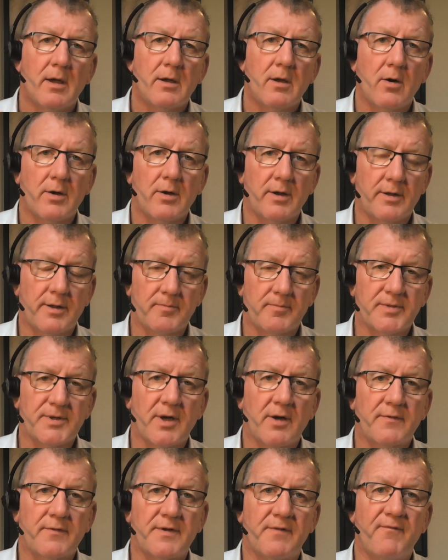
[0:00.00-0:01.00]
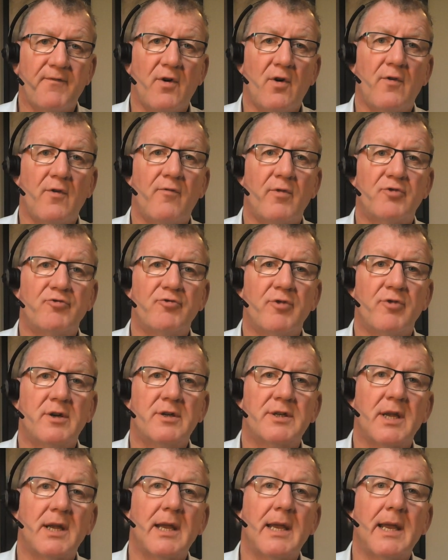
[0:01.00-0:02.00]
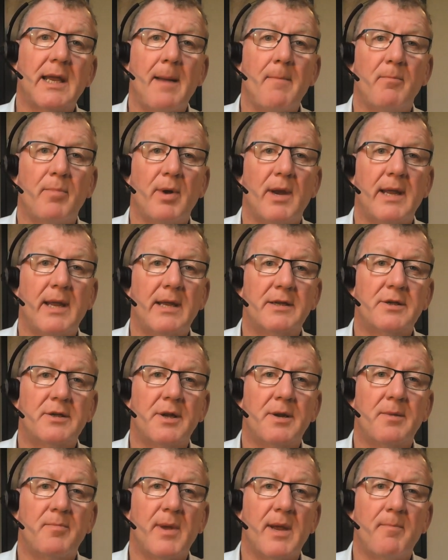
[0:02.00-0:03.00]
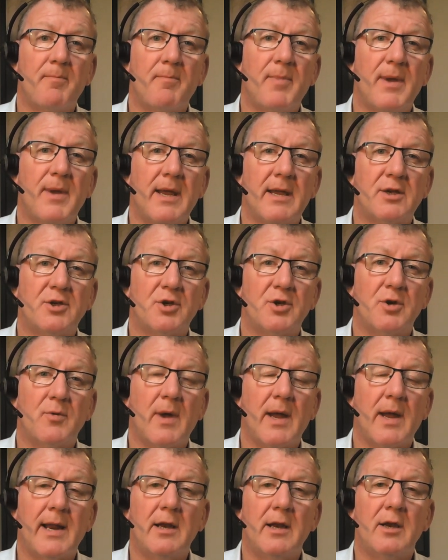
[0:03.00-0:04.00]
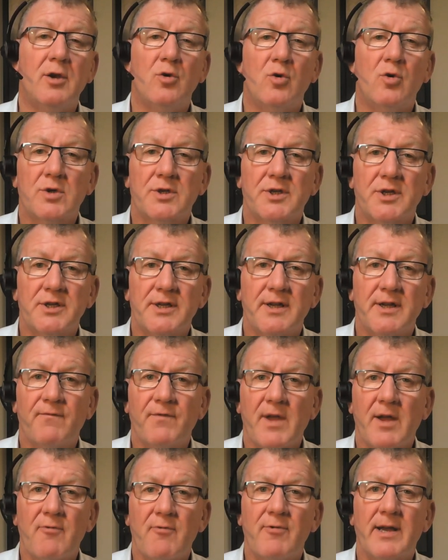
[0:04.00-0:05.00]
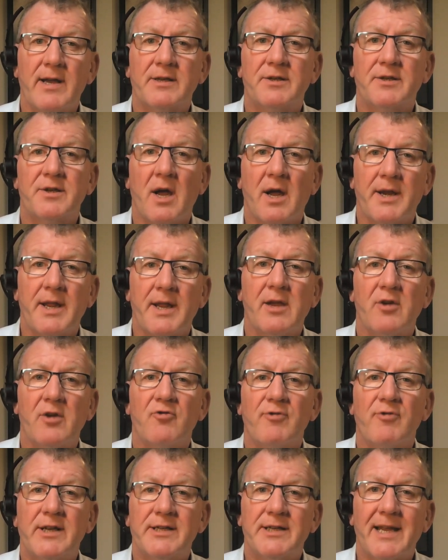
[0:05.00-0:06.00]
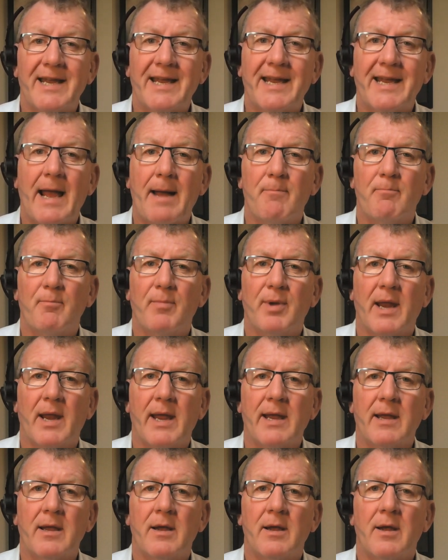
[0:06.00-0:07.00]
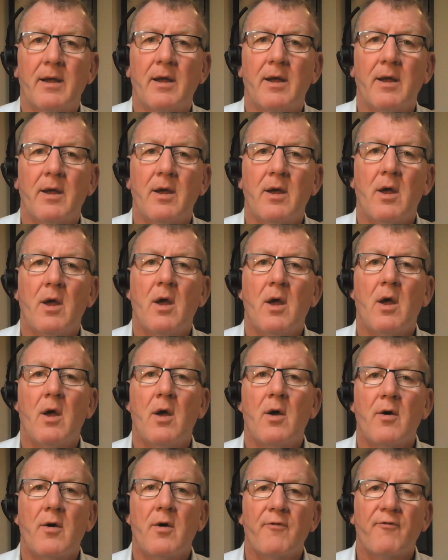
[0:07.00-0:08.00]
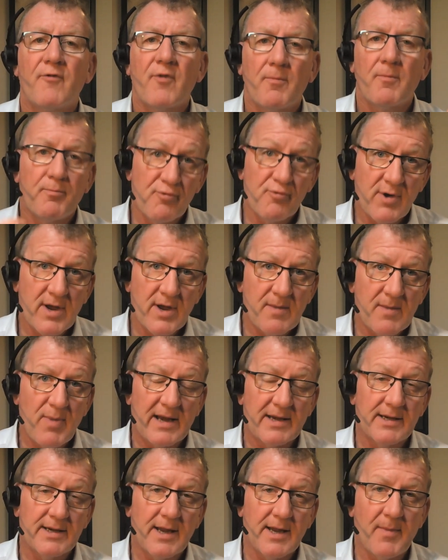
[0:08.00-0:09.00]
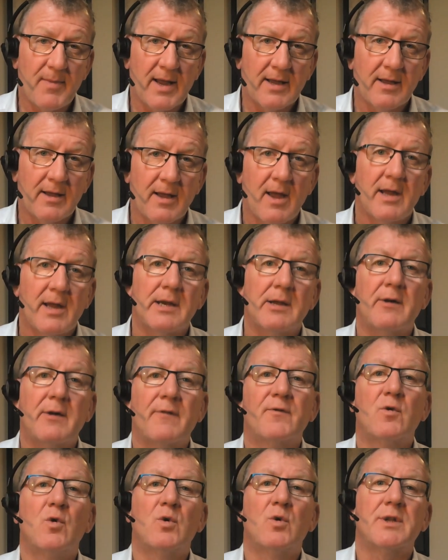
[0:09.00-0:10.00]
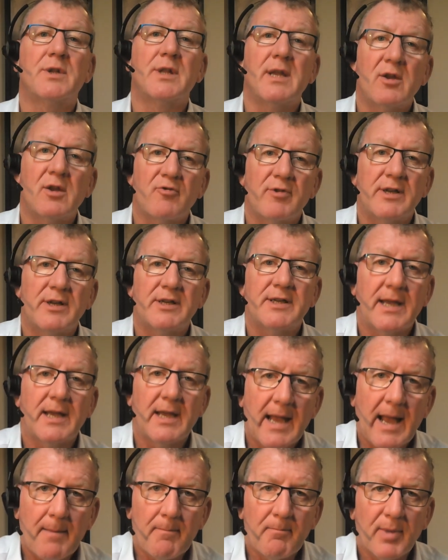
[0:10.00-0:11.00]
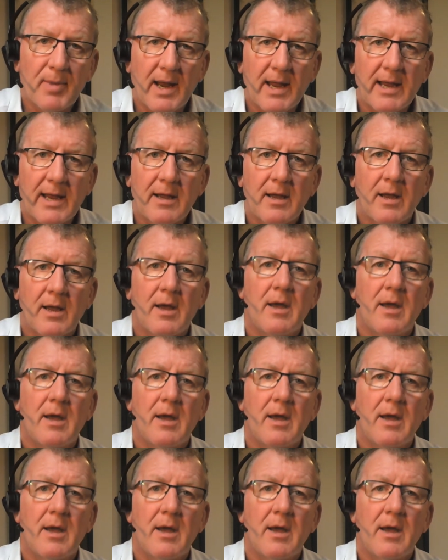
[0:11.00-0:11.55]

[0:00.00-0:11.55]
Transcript: gotten themselves involved with drugs? And gambling is going to be a big issue. It looks as if there is an increase in gambling from pre-pandemic. Now, of course, the increase in gambling